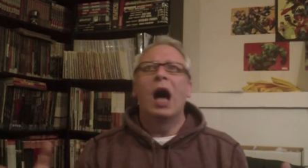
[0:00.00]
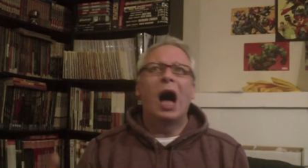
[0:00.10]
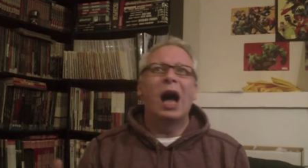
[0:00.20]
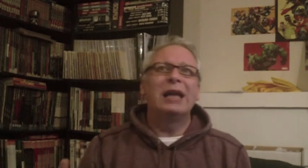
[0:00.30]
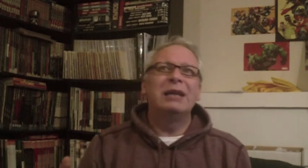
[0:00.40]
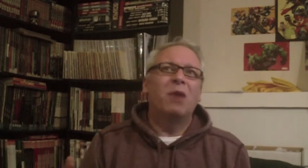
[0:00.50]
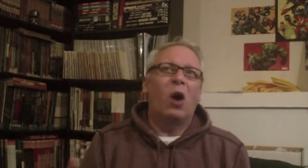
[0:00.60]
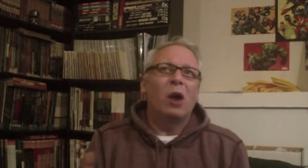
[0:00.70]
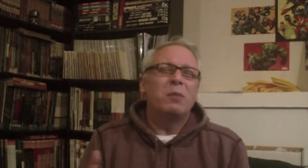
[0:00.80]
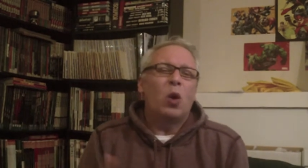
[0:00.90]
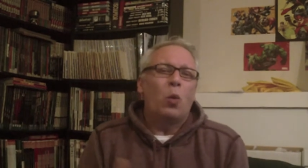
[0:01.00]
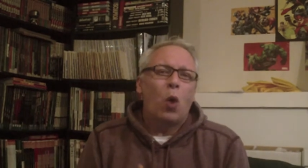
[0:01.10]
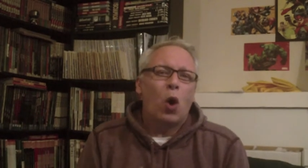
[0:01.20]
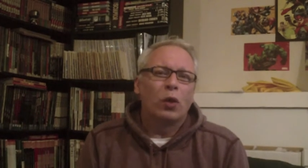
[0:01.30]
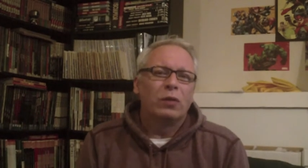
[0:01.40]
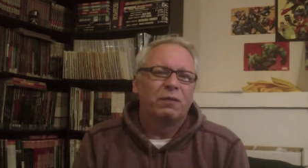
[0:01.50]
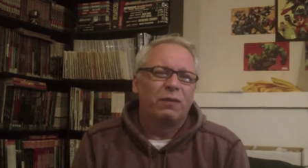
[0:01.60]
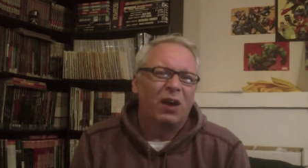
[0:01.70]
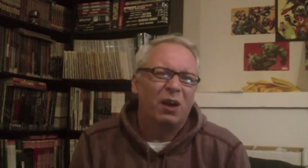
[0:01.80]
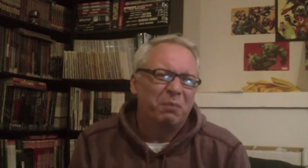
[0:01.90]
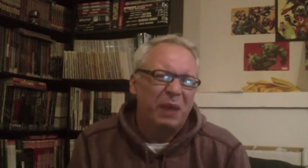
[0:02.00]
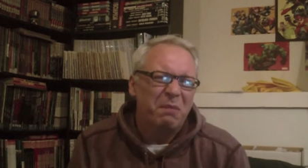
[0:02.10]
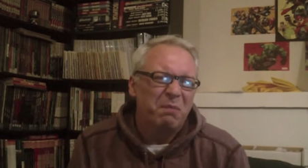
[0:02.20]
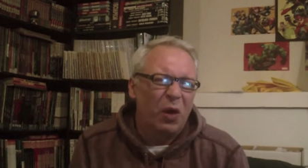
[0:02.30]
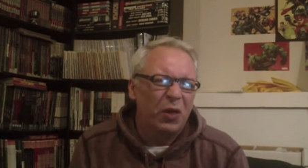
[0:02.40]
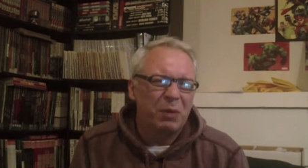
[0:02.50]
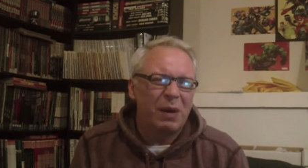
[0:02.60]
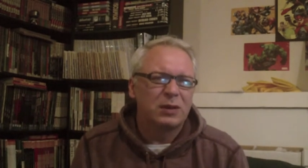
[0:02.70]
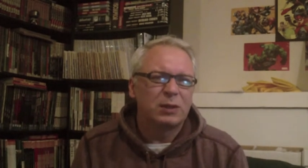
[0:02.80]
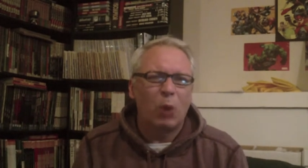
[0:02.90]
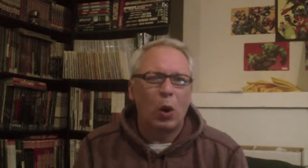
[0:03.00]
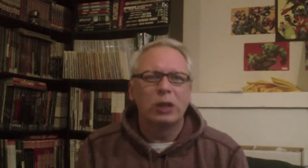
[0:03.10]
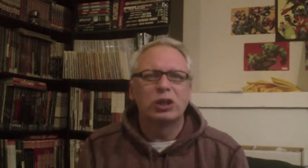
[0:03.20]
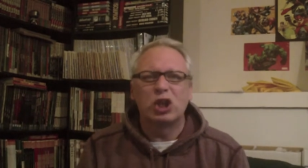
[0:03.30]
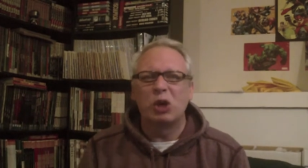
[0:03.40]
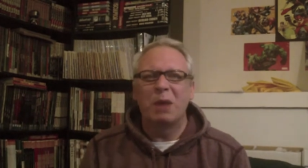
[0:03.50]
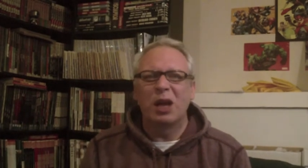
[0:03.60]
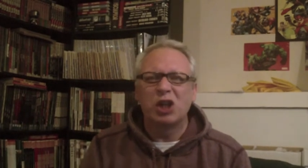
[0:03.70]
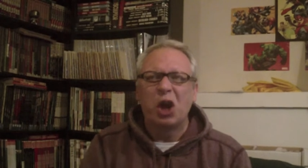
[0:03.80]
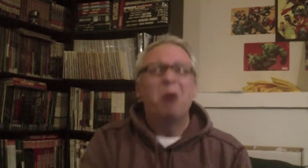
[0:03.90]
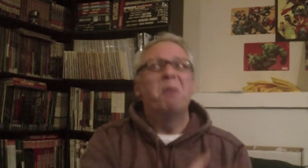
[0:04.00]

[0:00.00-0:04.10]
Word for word: I, I'm not one for being bothered about spoilers too much,